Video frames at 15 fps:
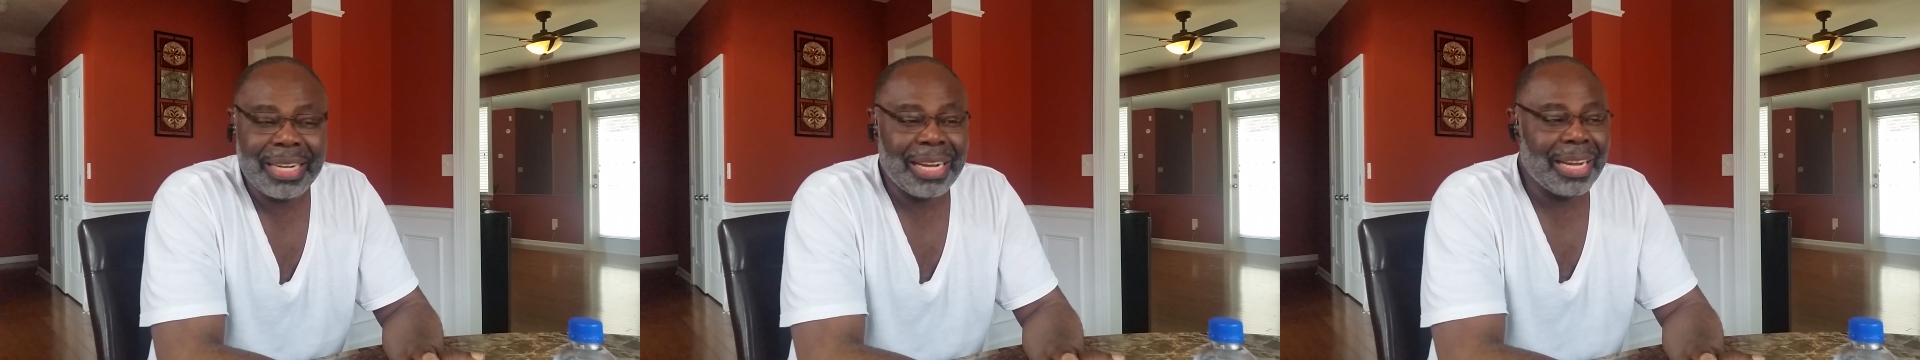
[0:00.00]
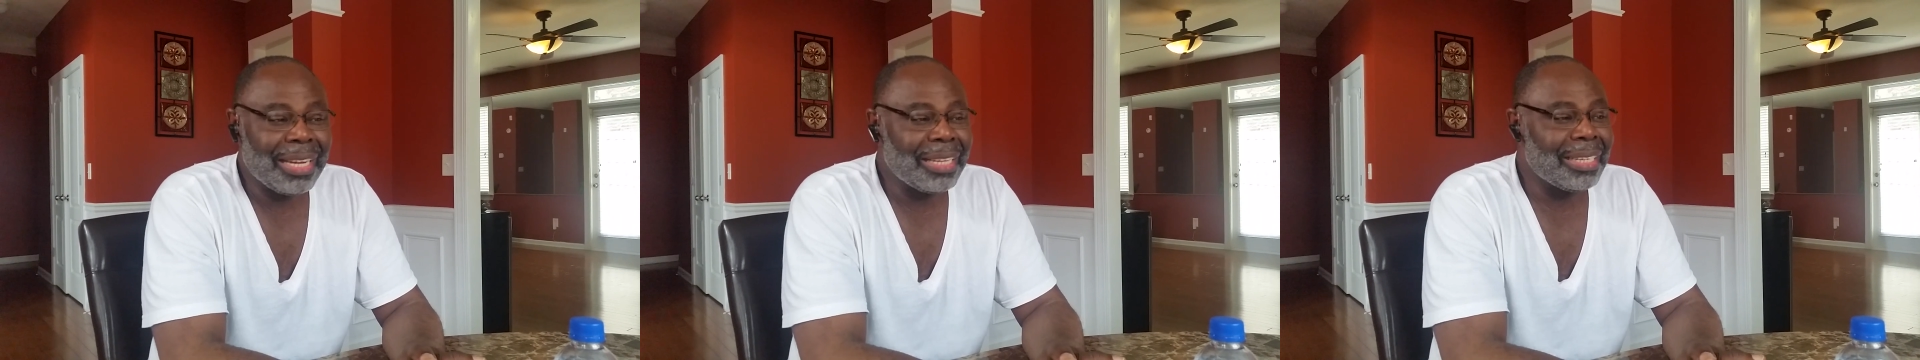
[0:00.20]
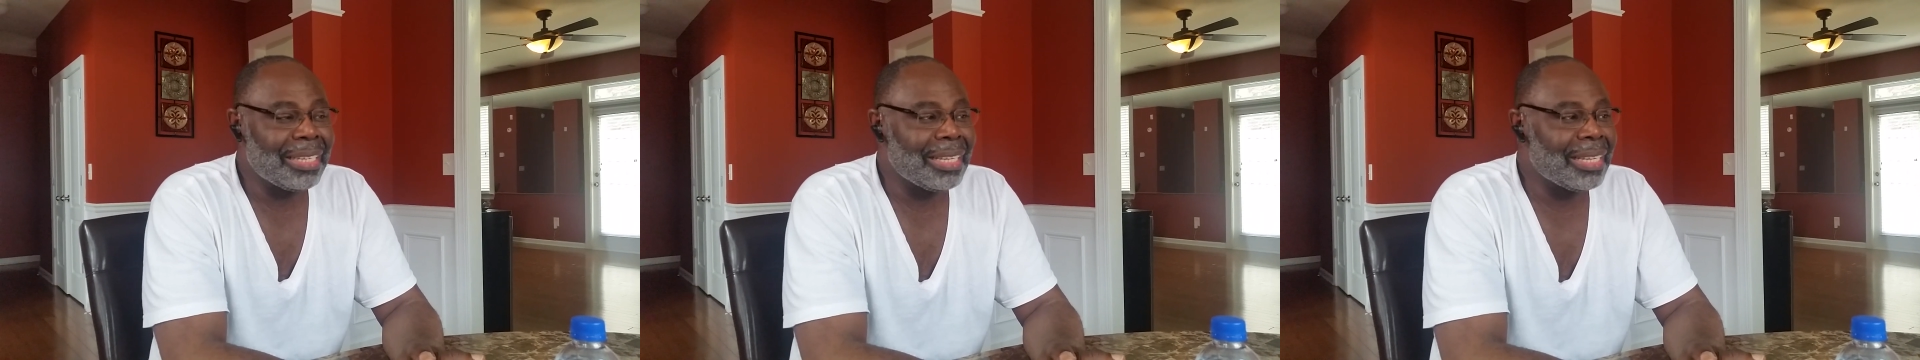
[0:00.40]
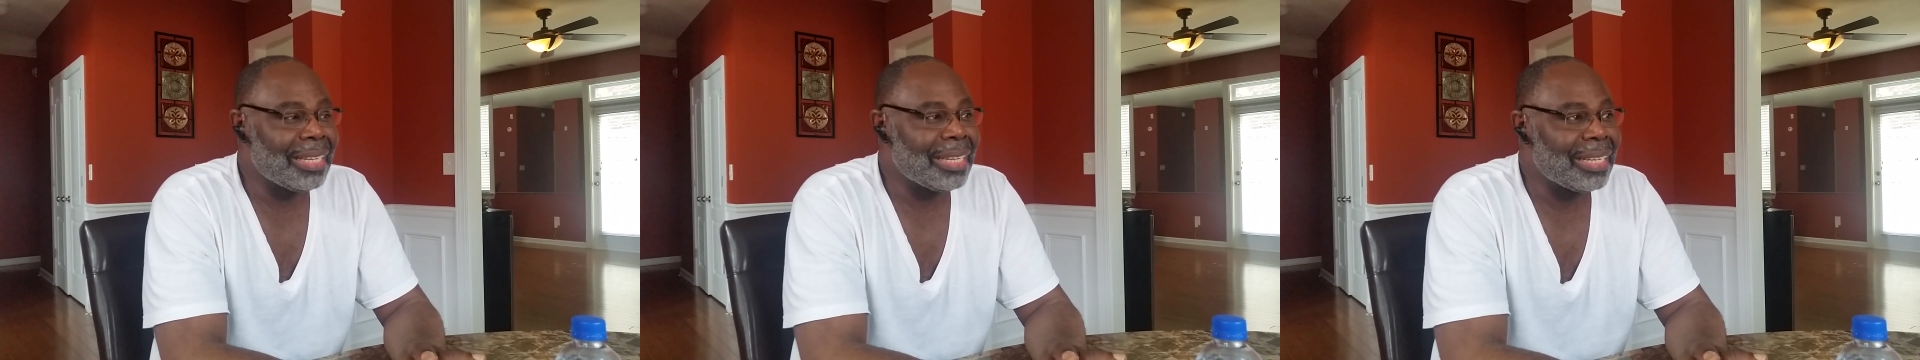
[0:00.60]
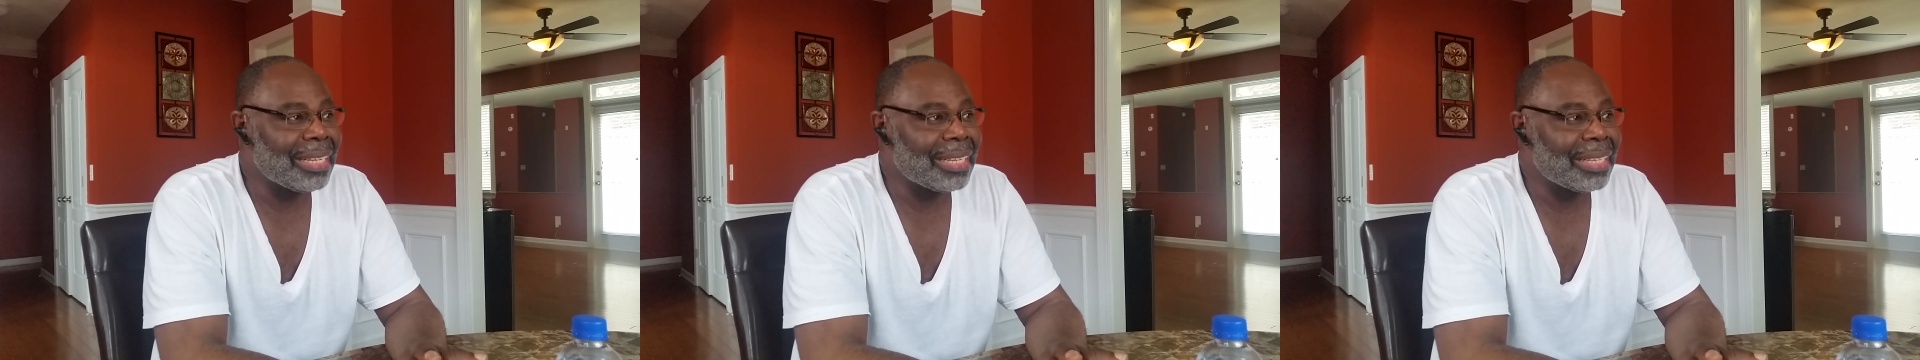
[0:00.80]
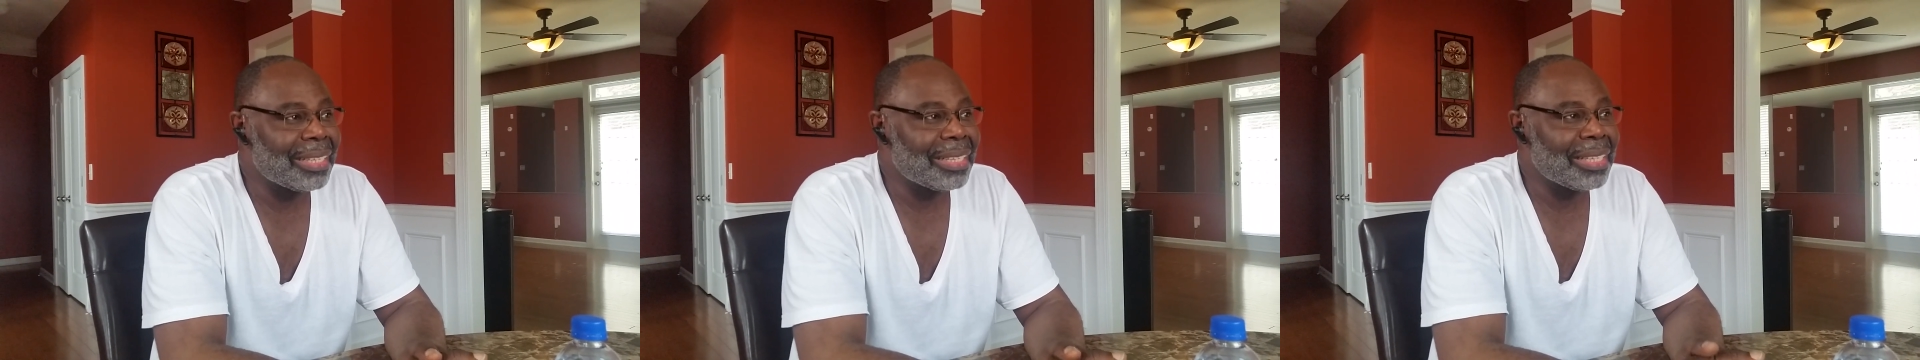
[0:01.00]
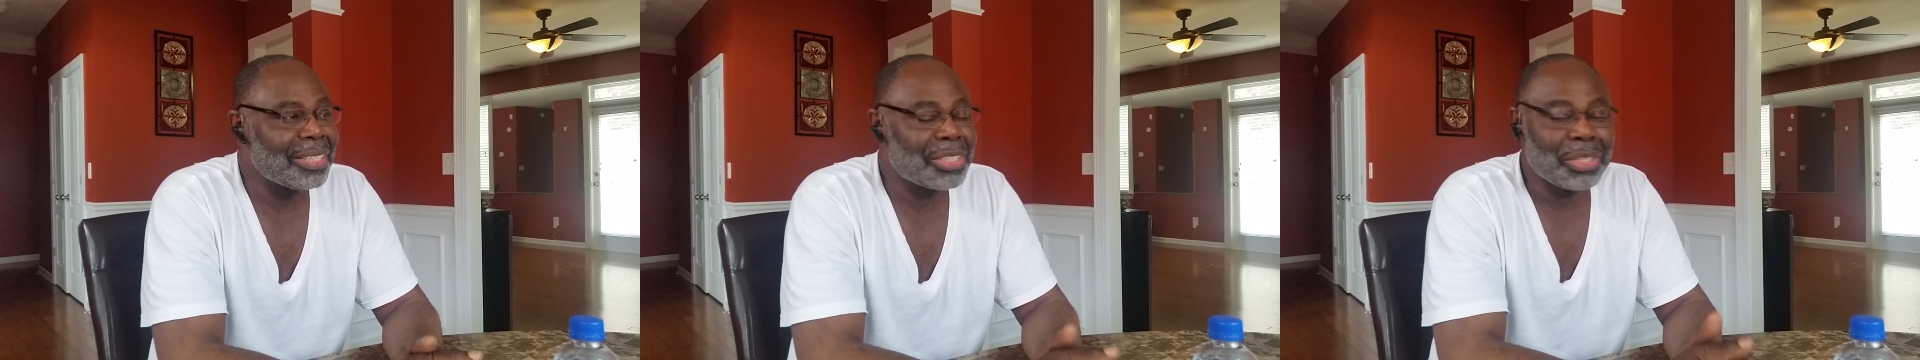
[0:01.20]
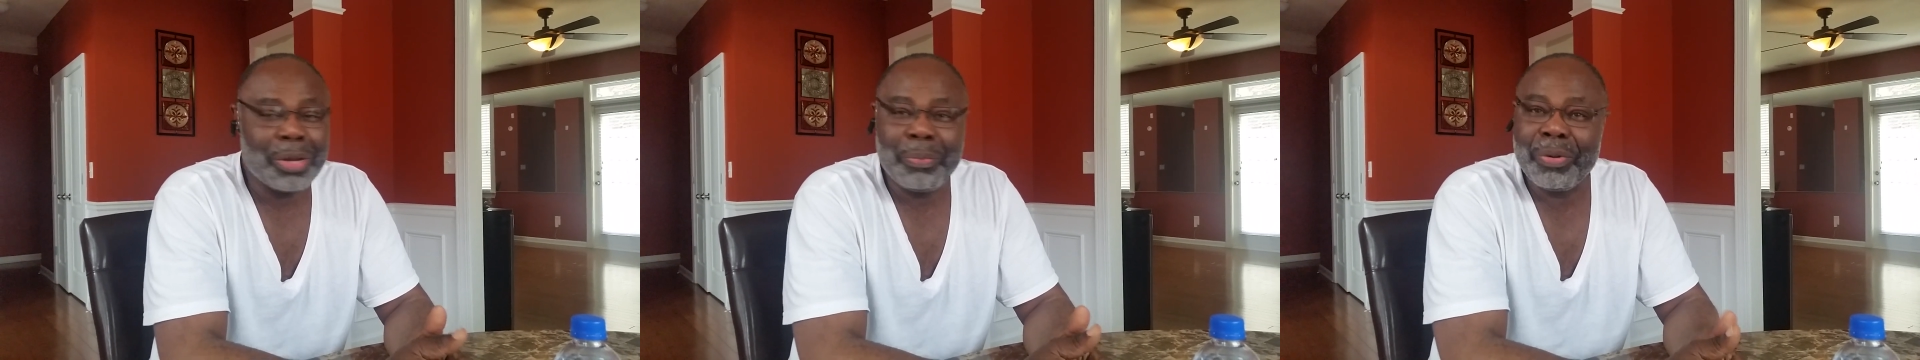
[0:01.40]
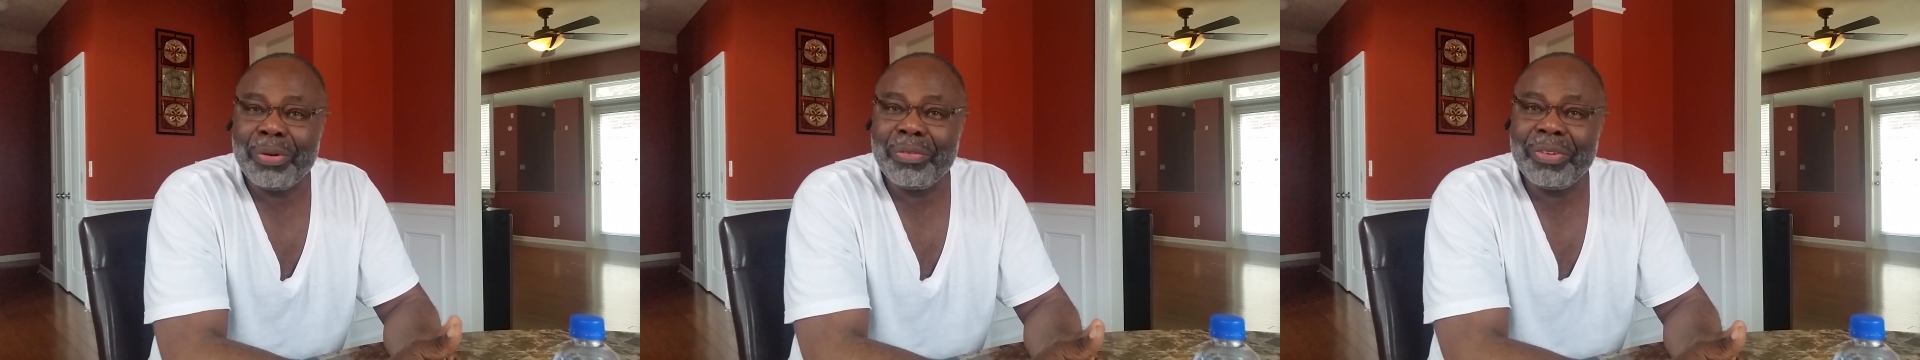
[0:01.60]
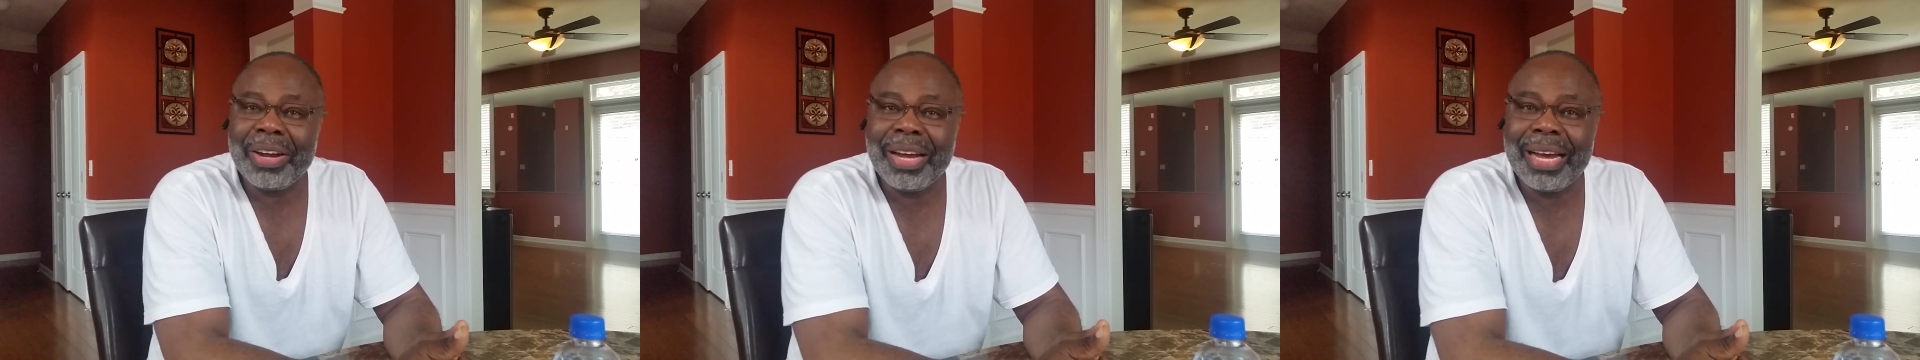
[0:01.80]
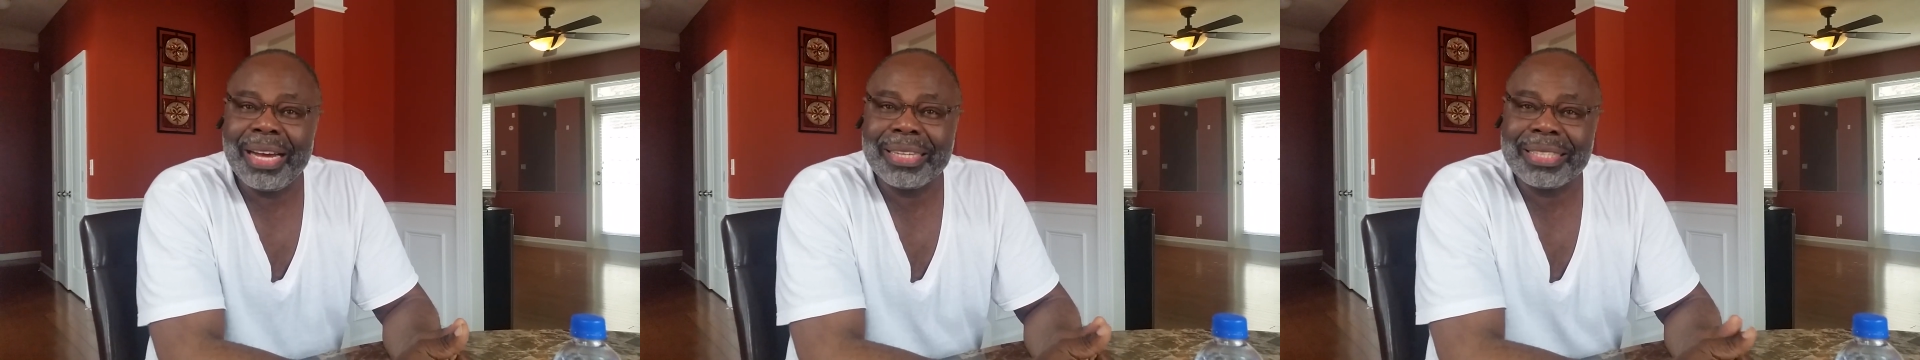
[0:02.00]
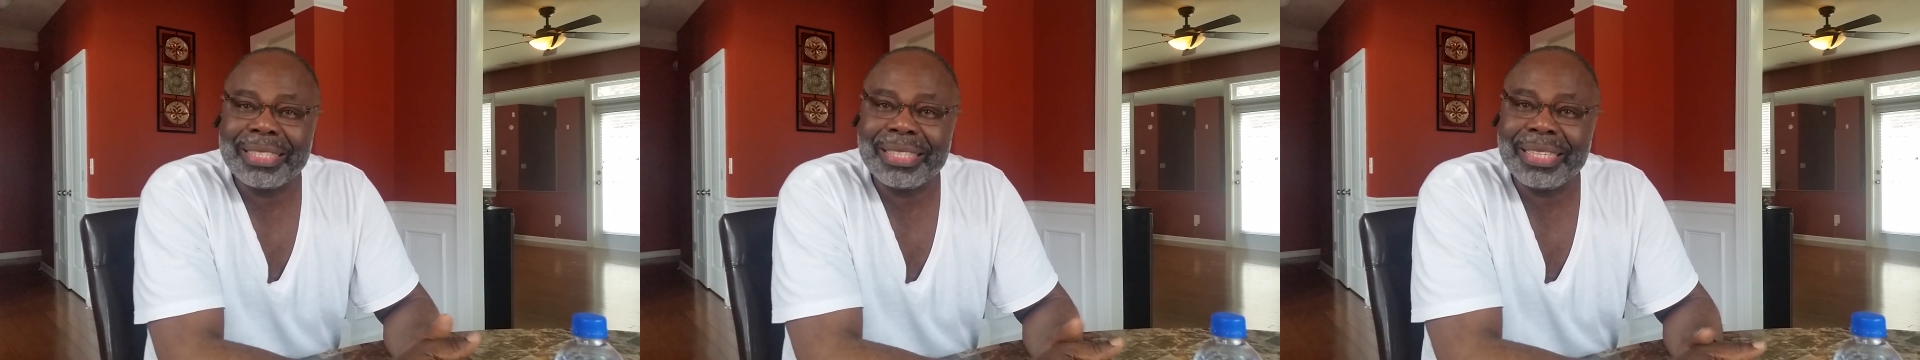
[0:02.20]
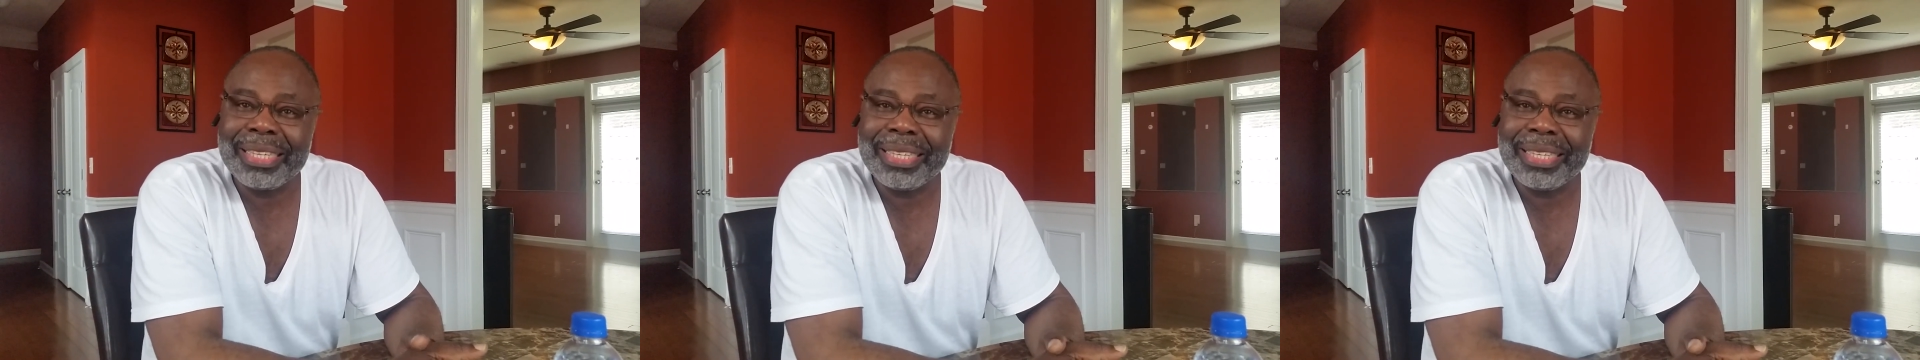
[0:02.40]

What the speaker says: and stop over at